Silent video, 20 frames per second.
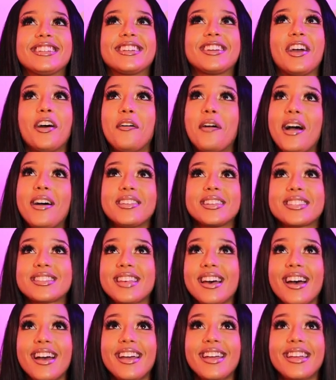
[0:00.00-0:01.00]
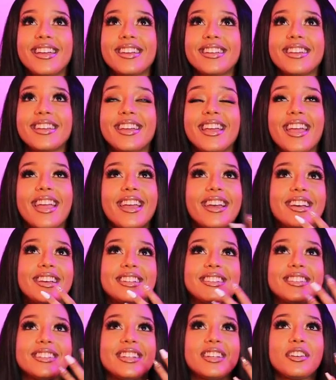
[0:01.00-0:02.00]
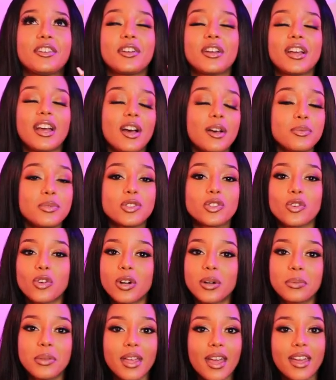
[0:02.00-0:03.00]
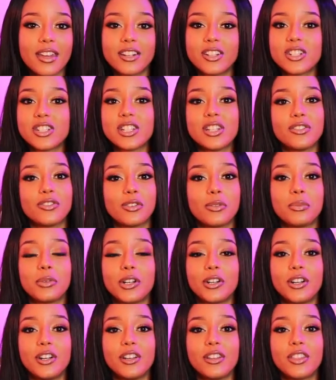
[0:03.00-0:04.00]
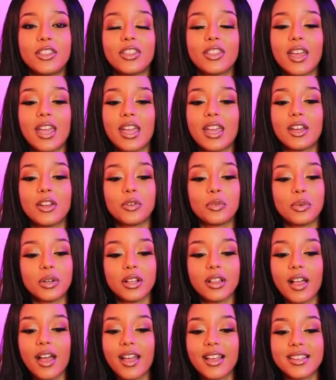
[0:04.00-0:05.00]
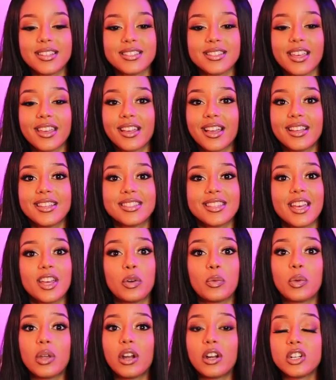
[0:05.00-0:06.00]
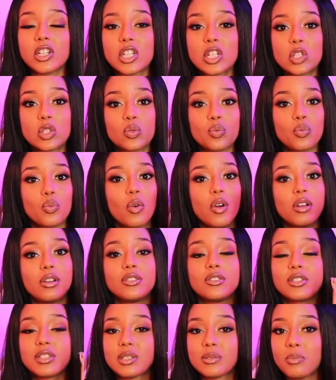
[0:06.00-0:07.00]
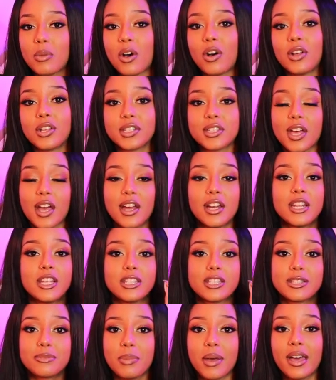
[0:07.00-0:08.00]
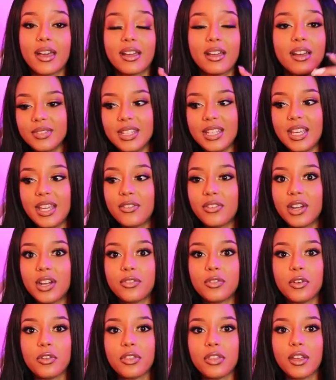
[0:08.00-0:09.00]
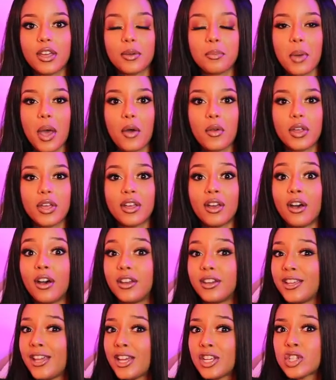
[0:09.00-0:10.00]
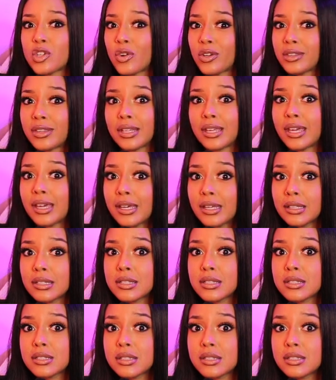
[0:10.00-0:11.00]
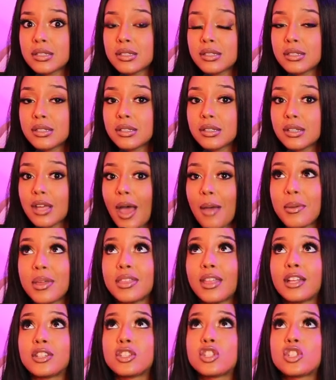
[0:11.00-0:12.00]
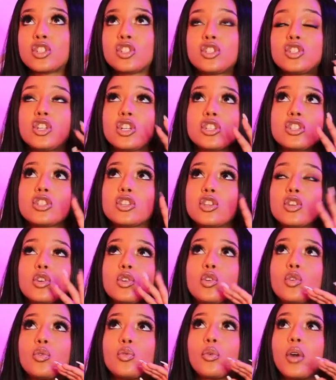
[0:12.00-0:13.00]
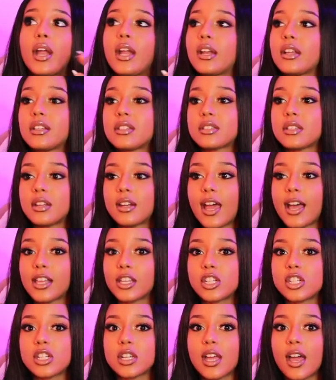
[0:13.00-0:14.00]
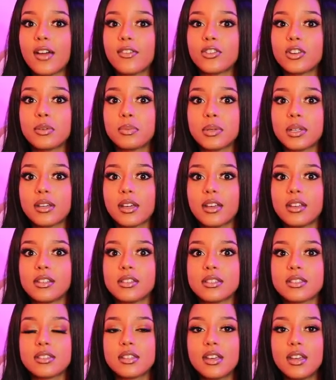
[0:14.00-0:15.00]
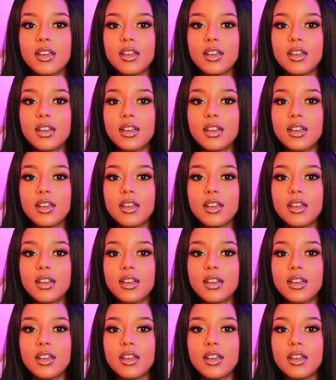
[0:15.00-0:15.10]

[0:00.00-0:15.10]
go outside and absorb the energy from the earth and realize, like I said, we are just one small, tiny speck. Even if you think about it, Honey, I Shrunk the Kids. I mean, that's just the greatest analogy ever because